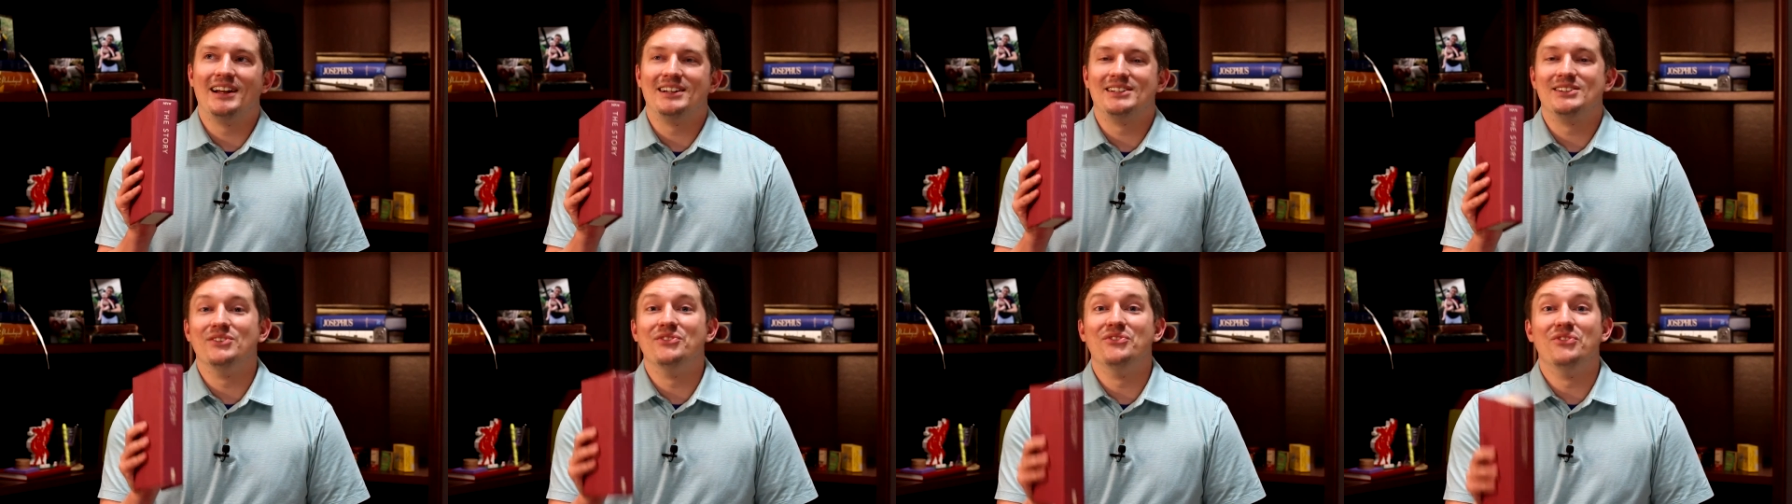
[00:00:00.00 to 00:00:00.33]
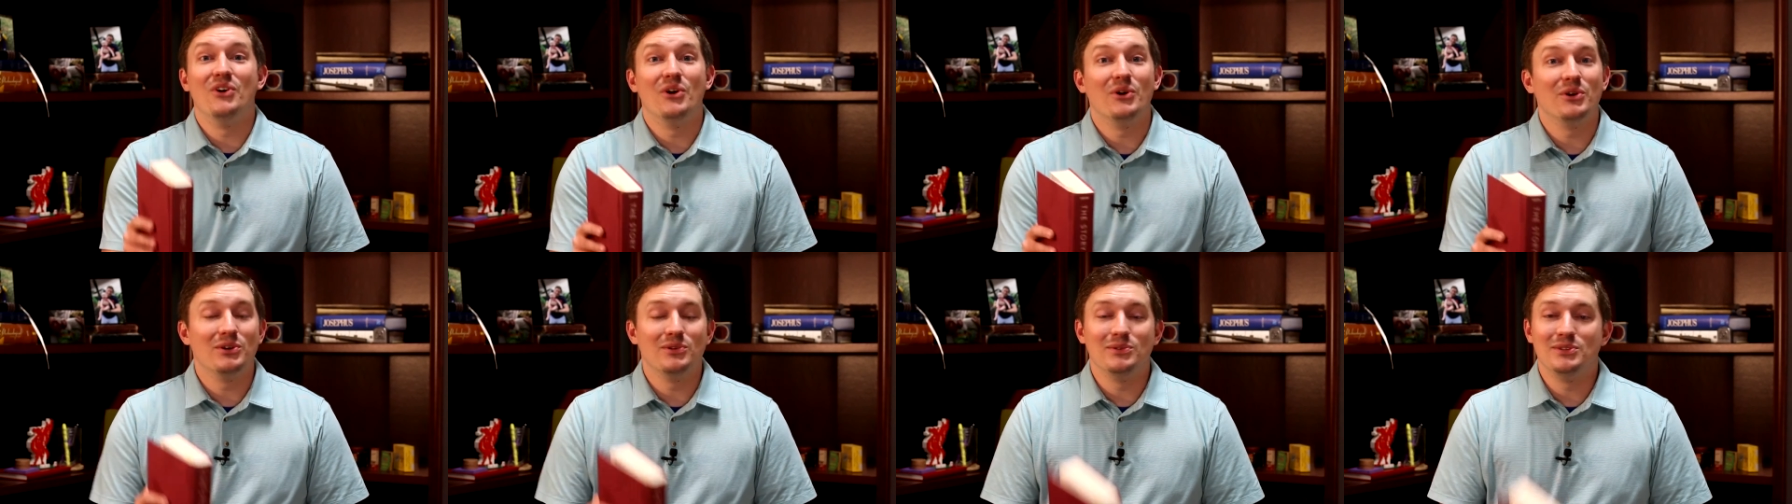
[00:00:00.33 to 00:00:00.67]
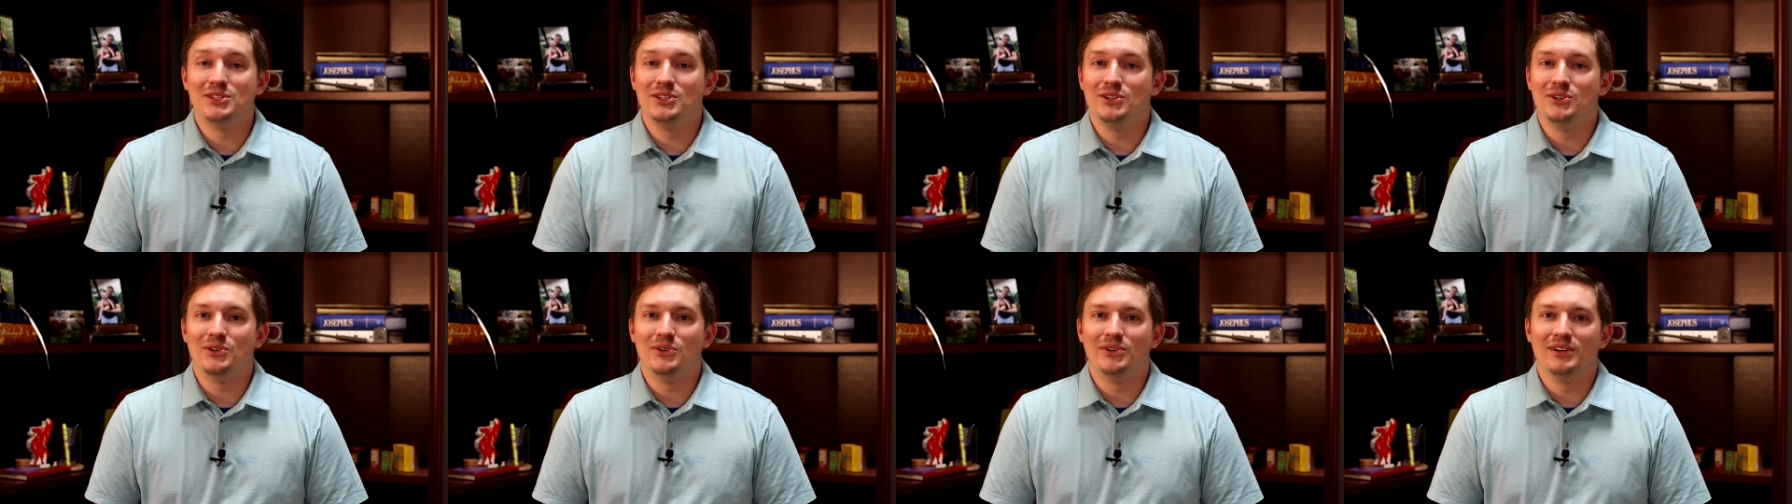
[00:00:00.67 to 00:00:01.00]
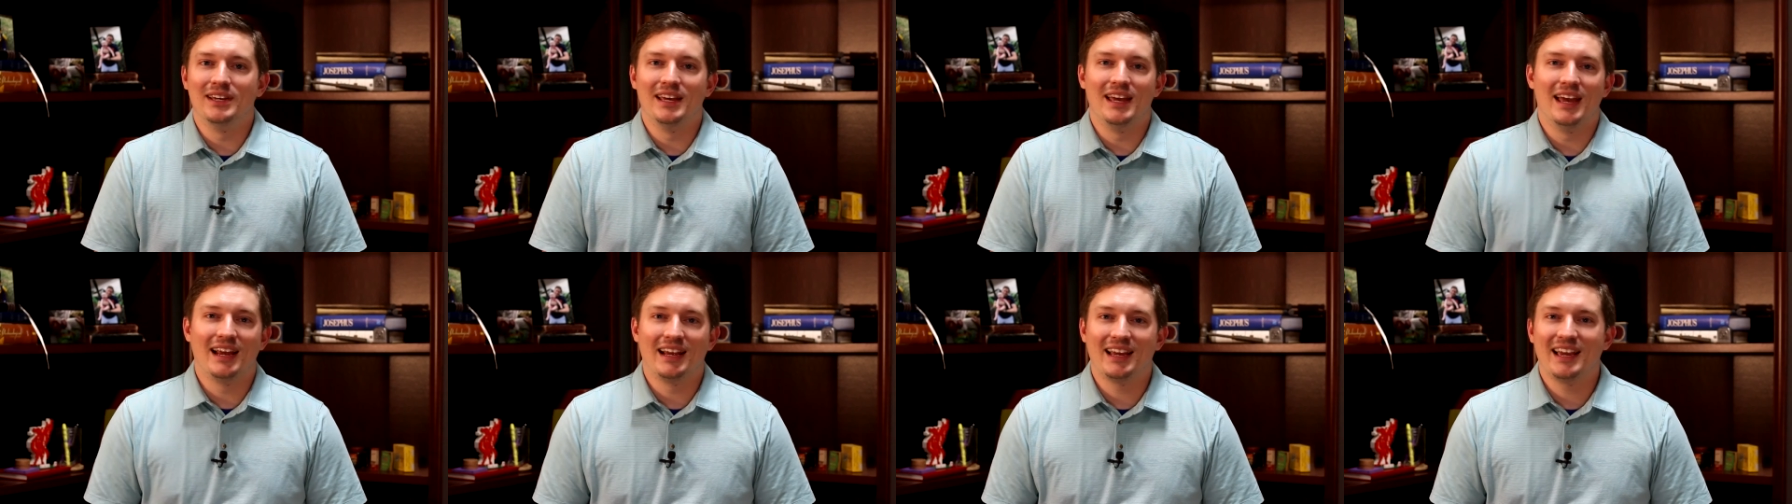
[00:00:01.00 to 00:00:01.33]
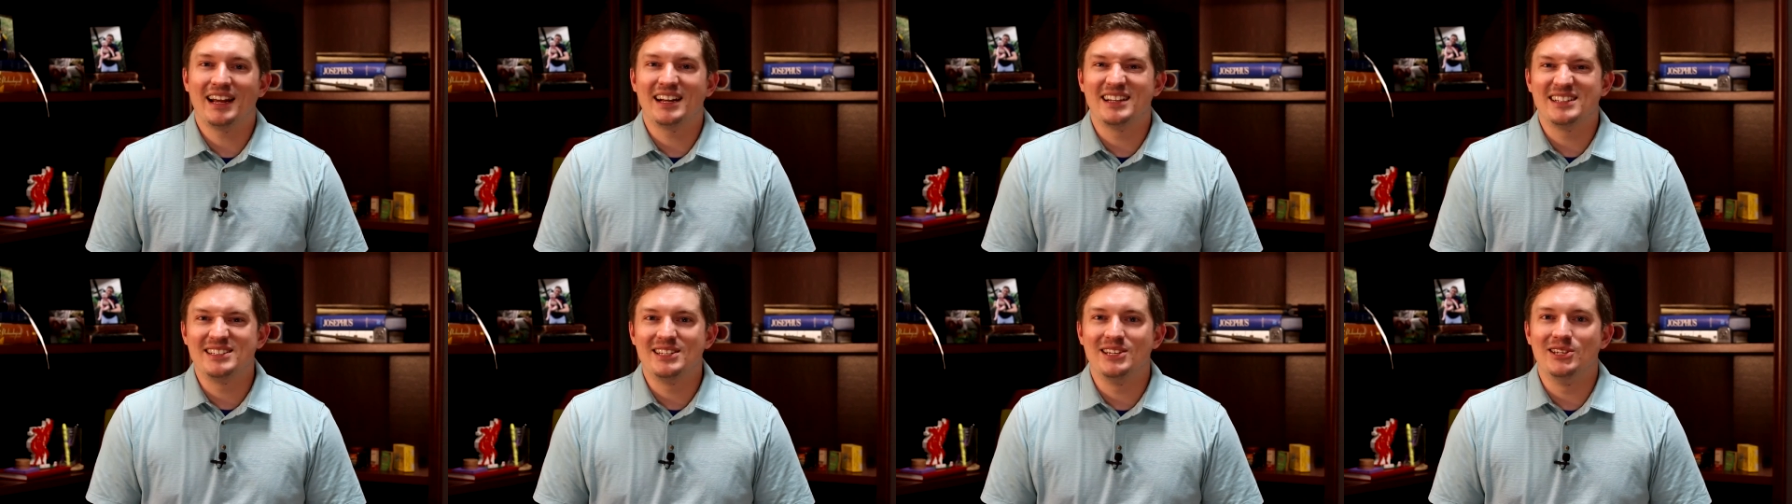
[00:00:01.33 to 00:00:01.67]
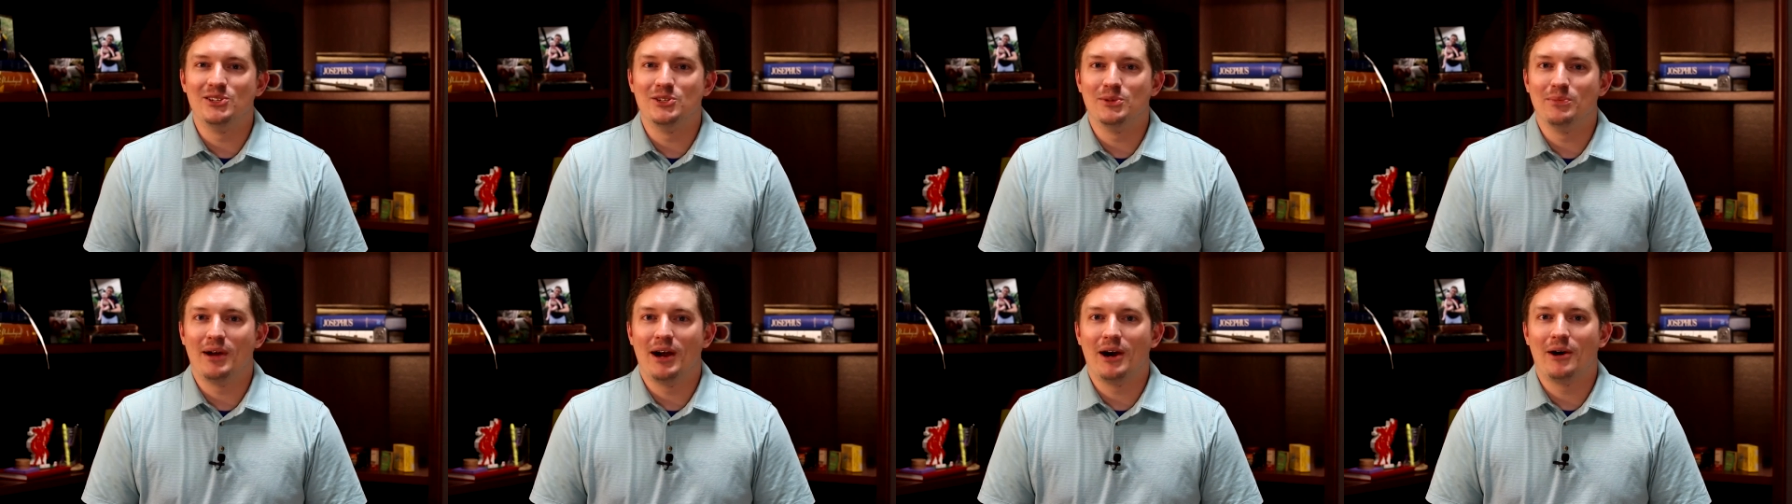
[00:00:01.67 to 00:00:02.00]
devote you to, and kind of
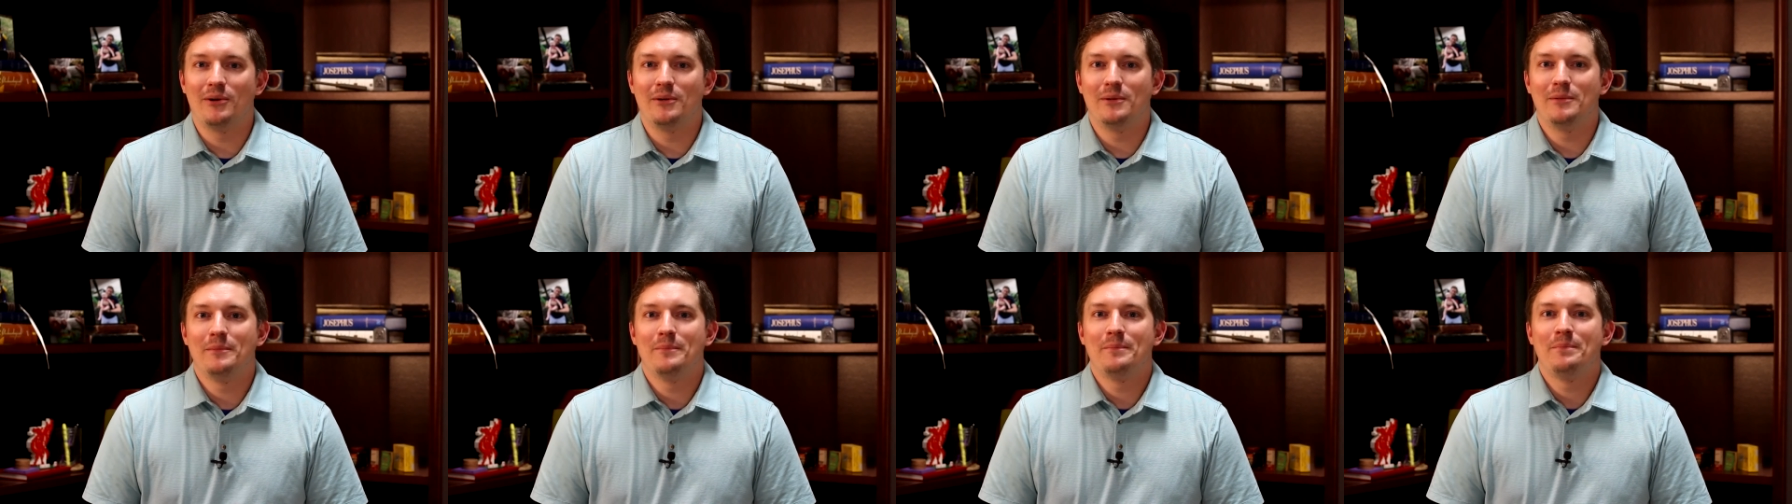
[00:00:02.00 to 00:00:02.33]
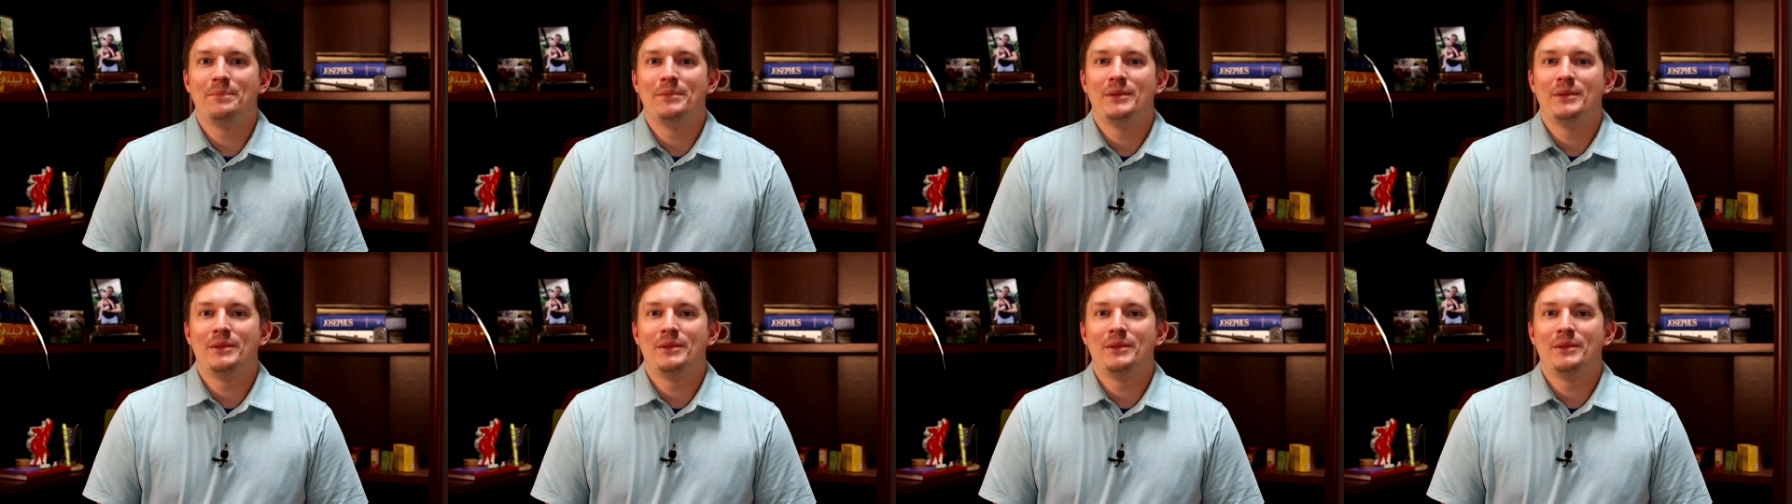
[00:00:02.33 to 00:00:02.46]
teach about.